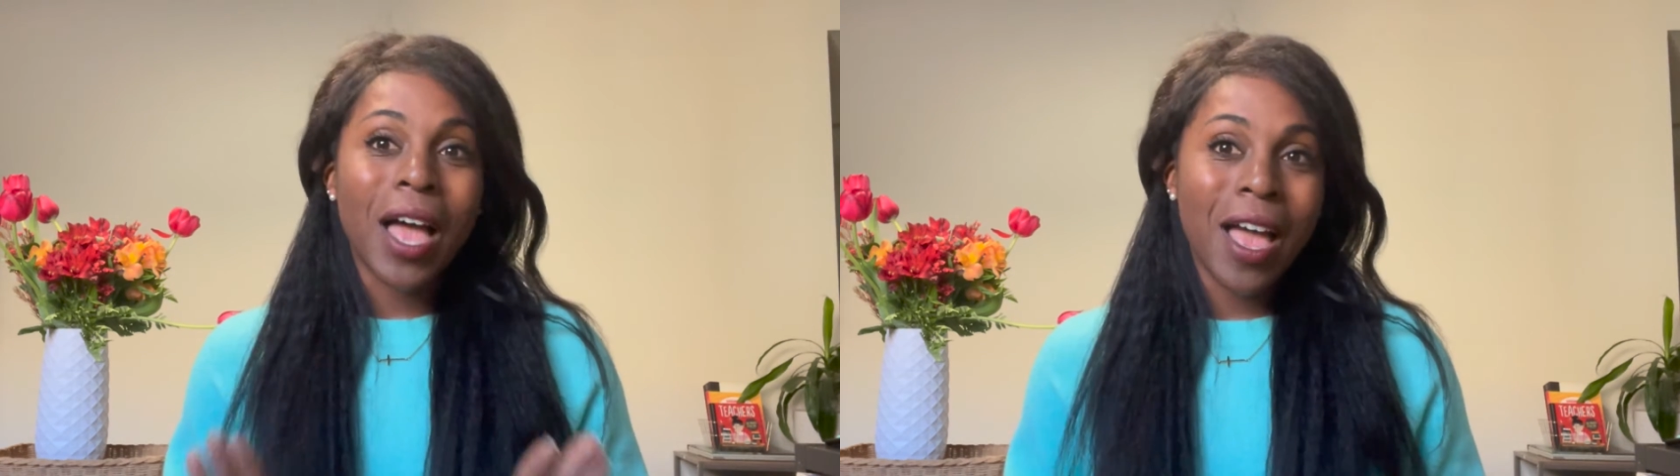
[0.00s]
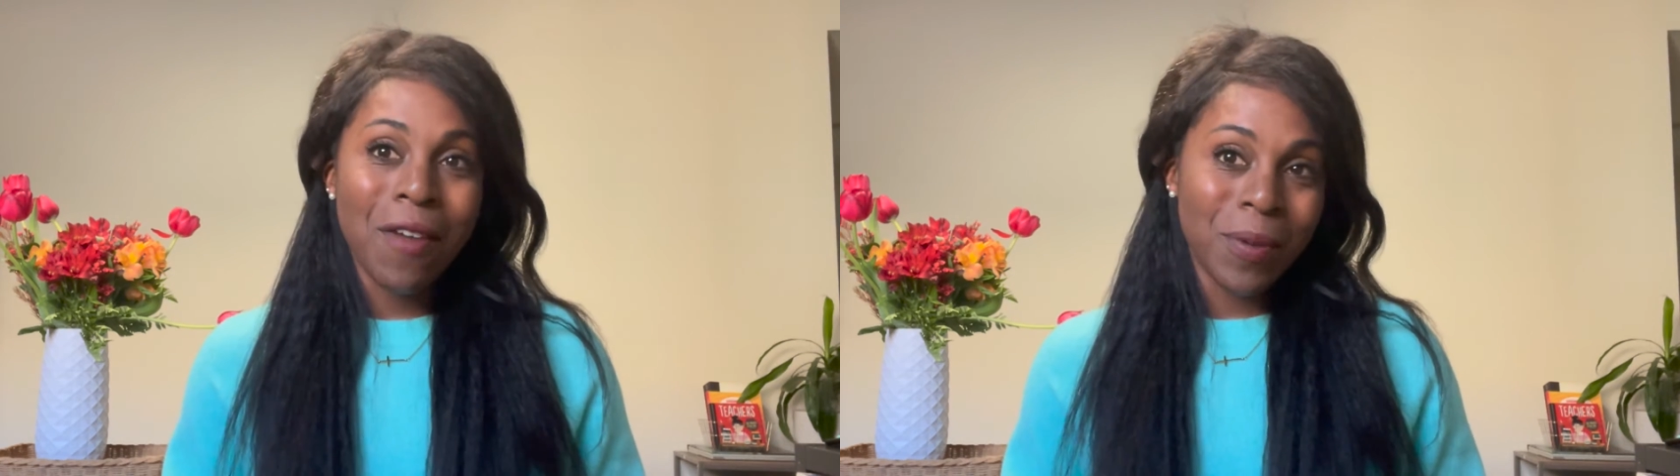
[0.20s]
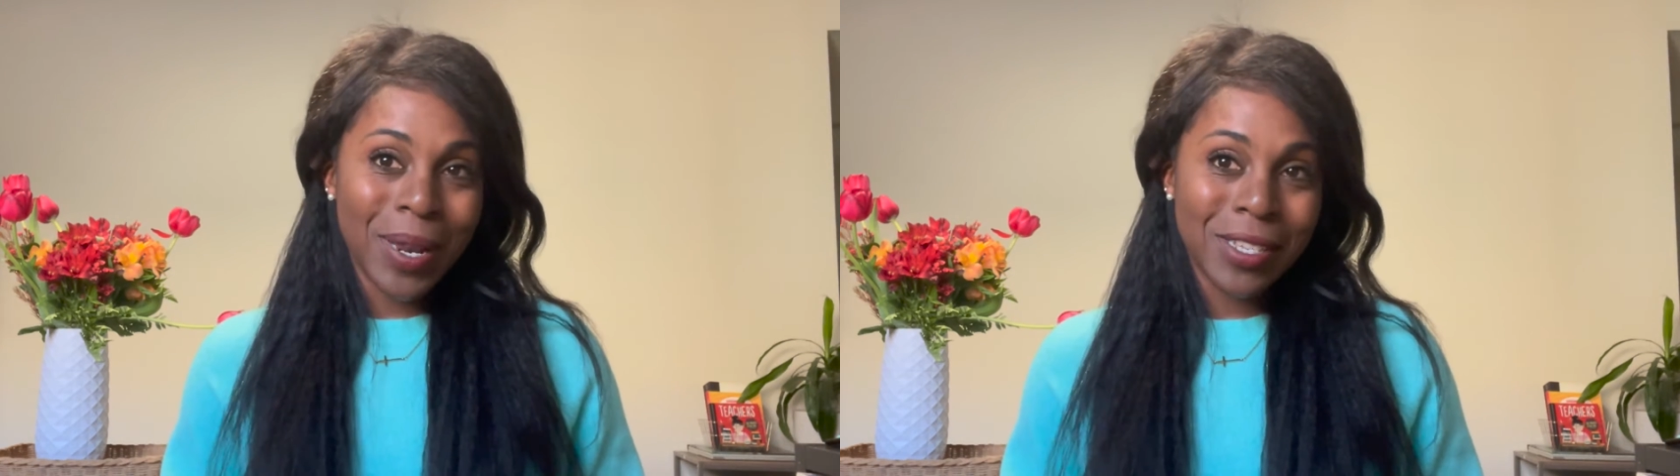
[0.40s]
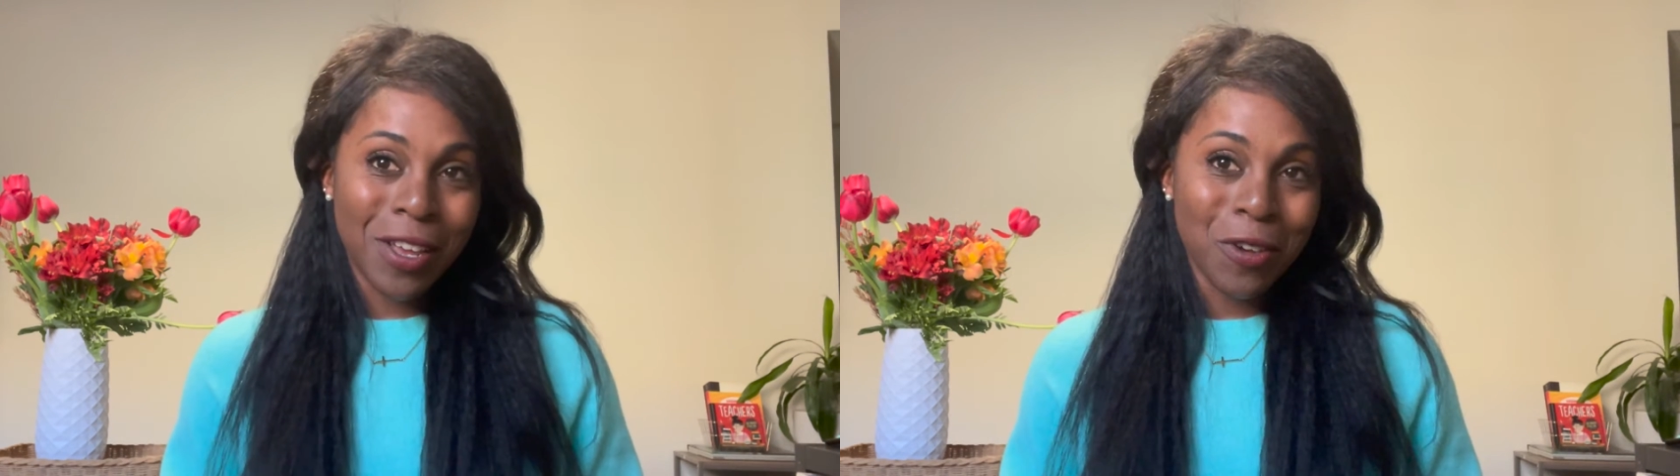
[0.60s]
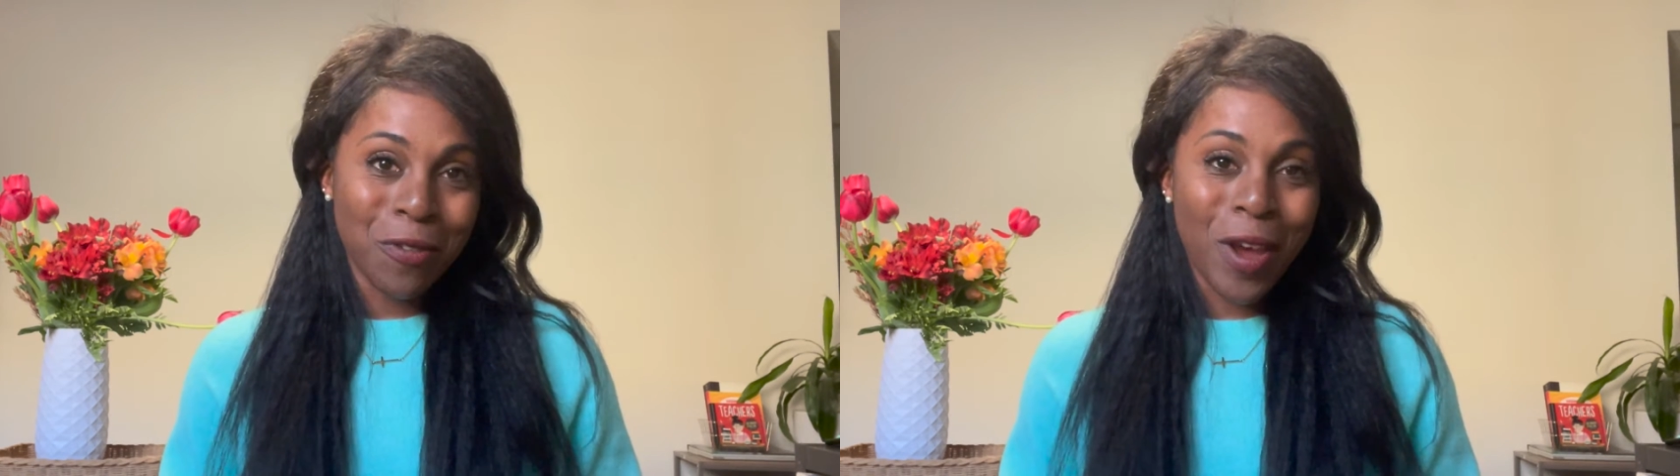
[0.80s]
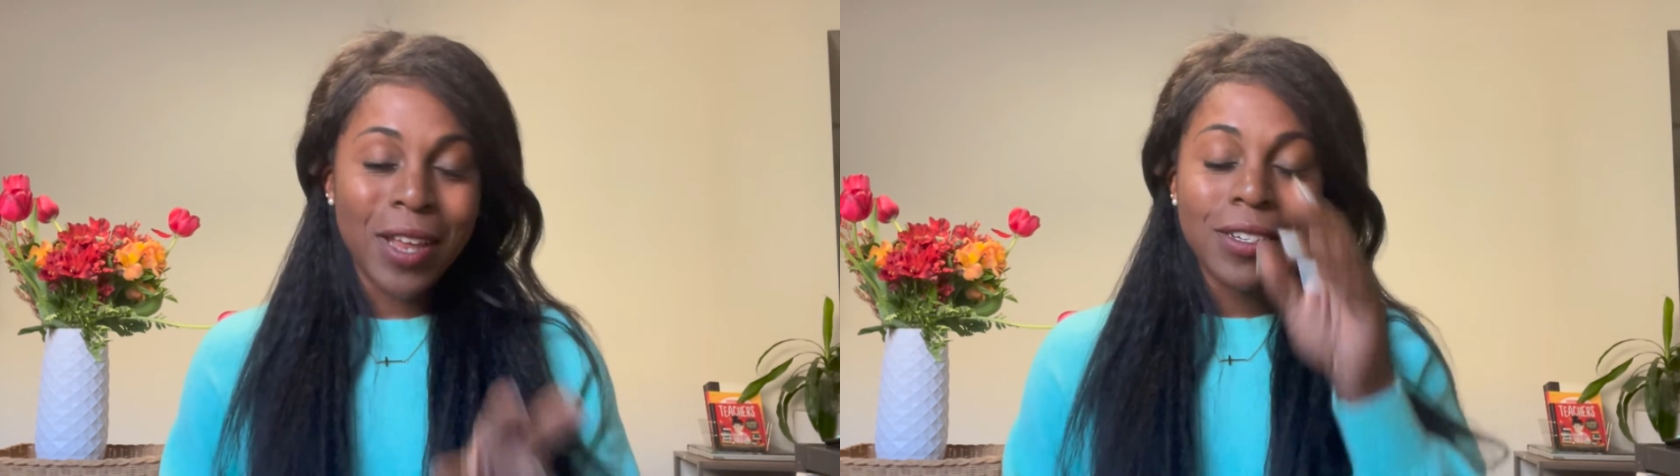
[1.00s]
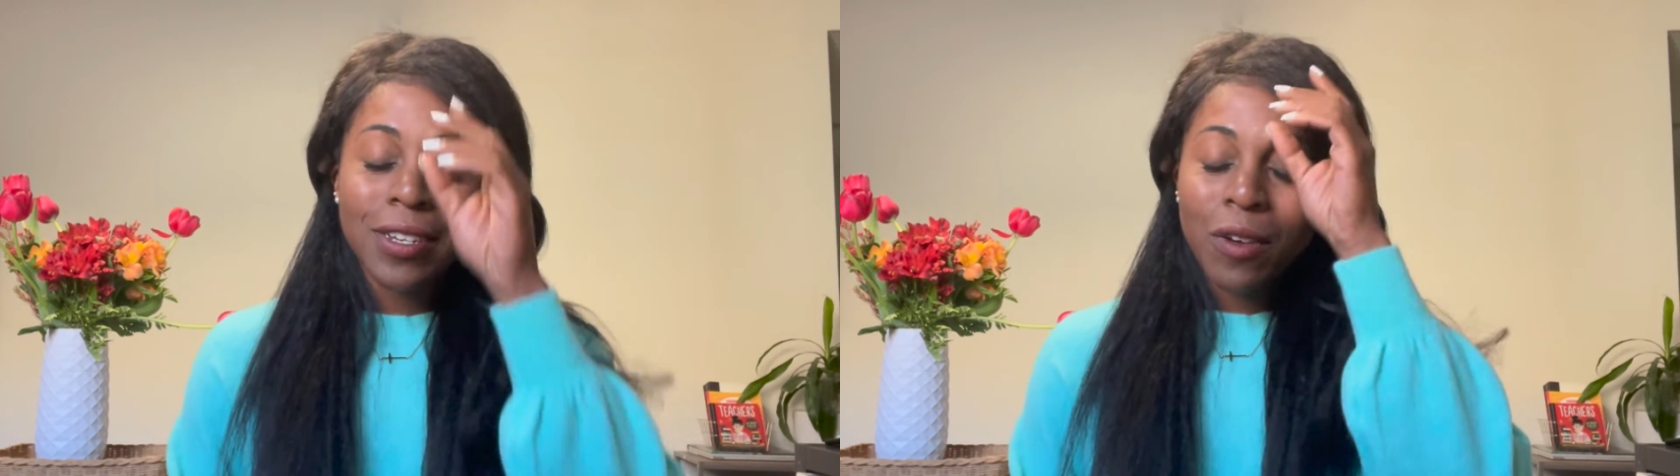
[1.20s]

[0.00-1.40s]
everybody's not your friend,